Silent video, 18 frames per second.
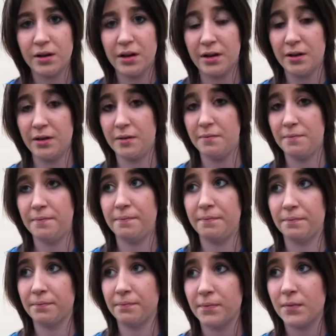
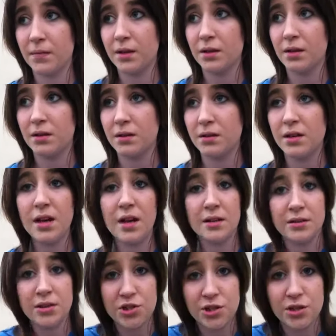Um,
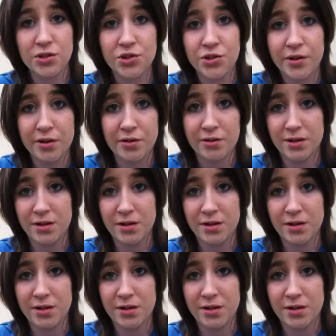yeah, did you enjoy your